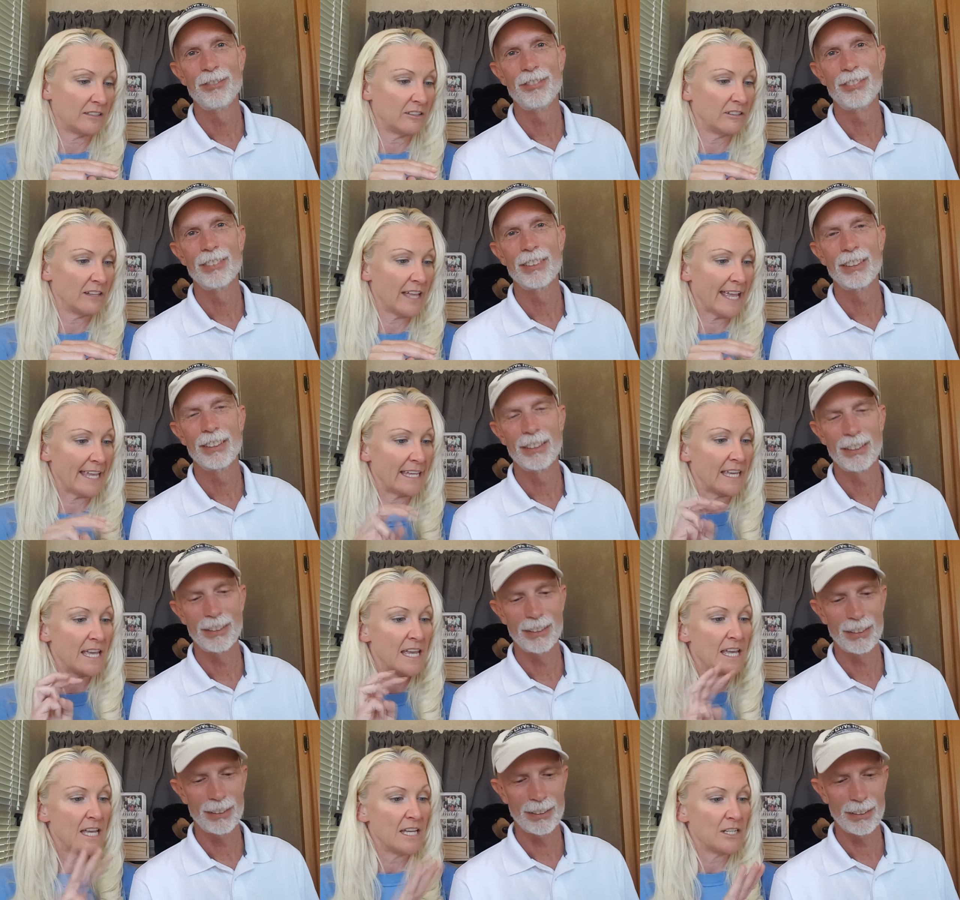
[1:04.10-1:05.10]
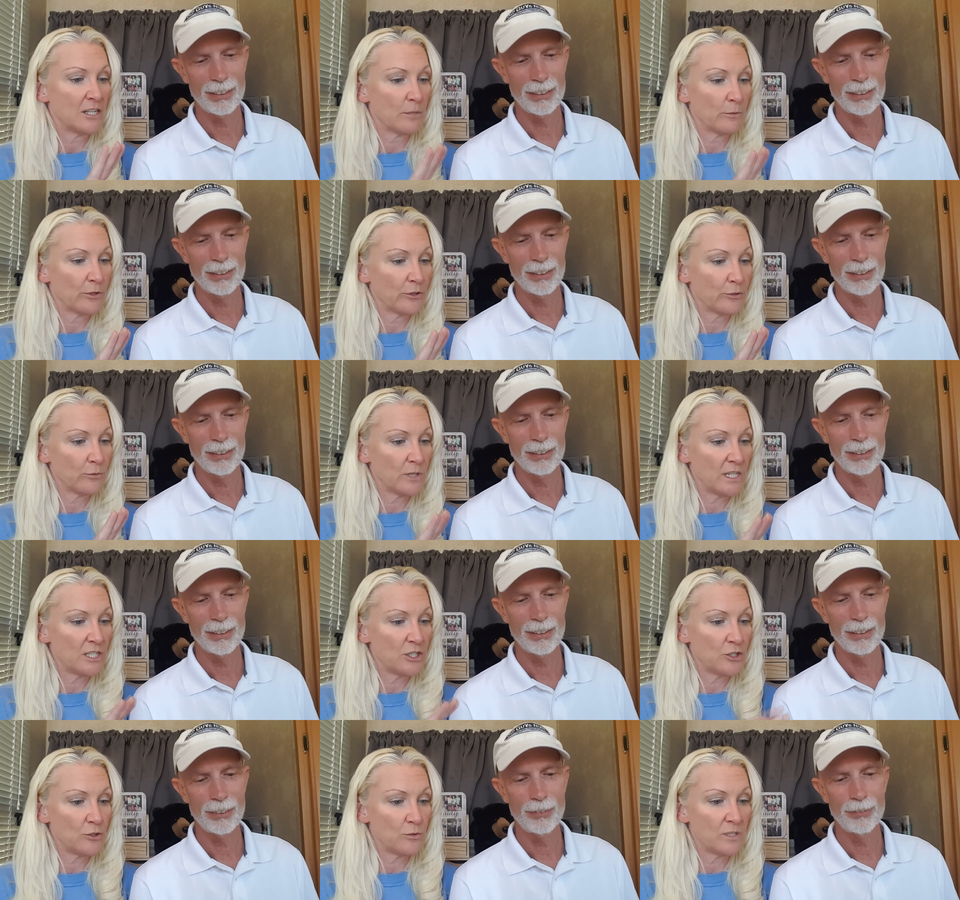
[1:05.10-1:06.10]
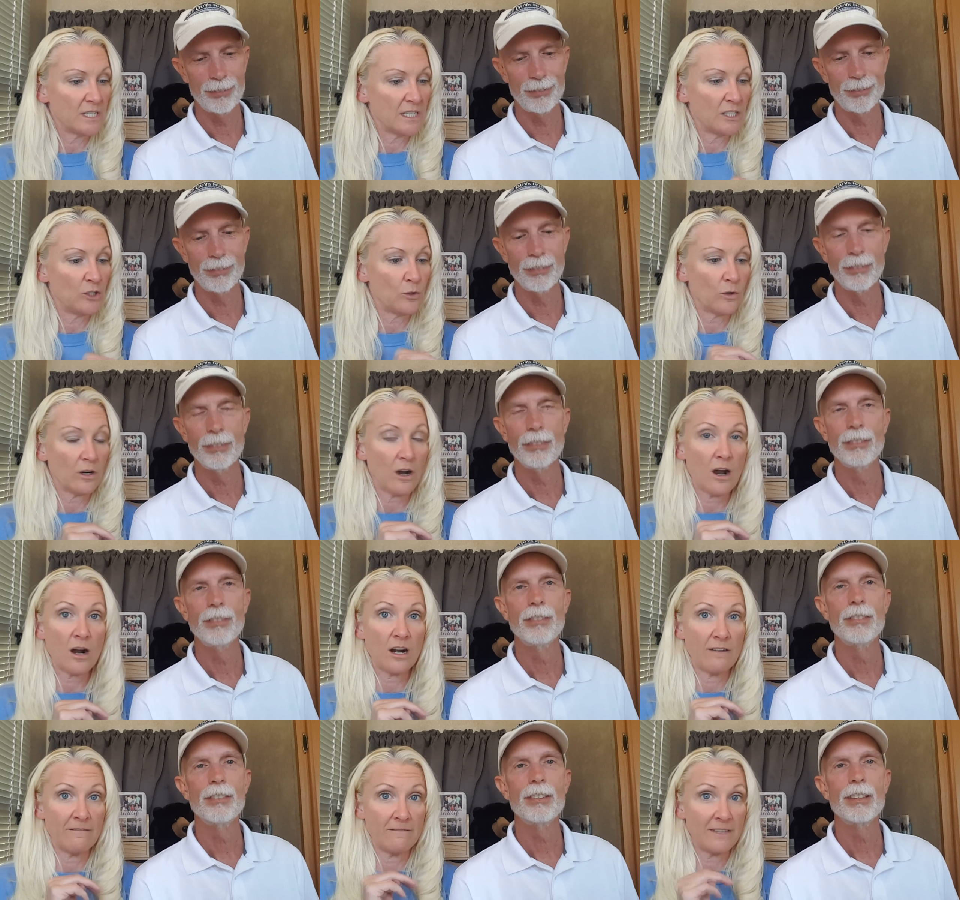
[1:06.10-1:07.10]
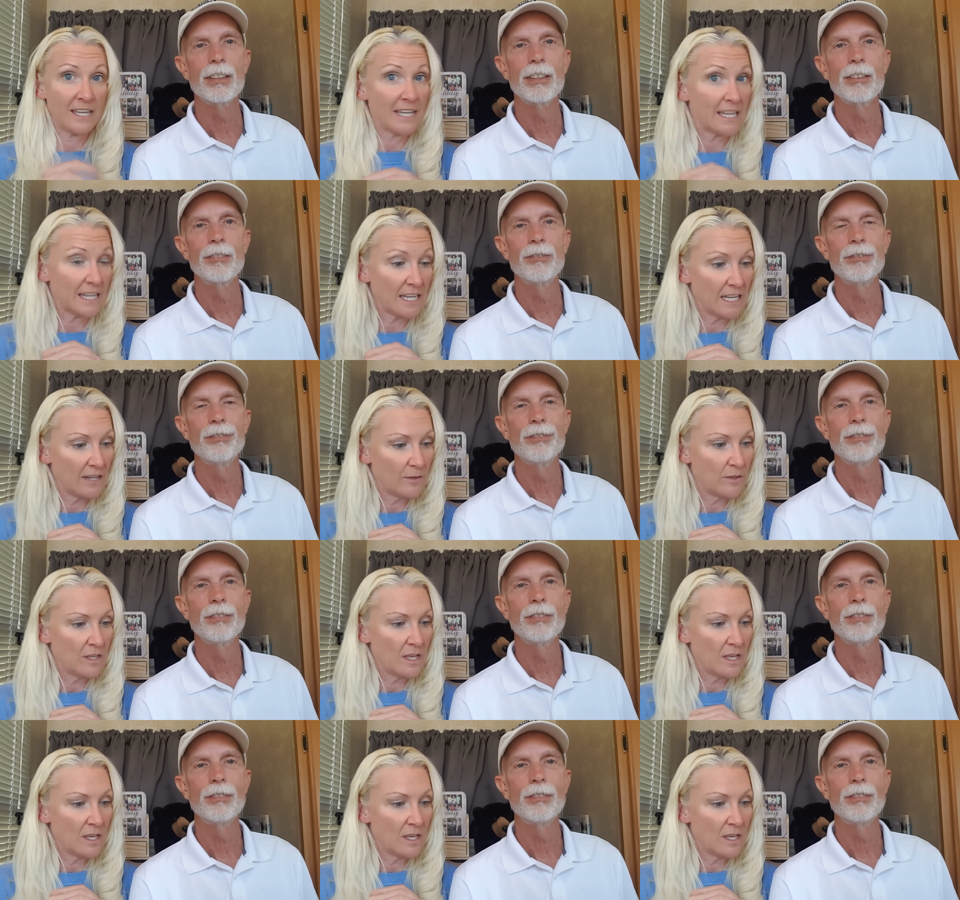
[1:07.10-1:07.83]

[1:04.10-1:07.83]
Speaker 1: to look like. Number three, choosing your RV.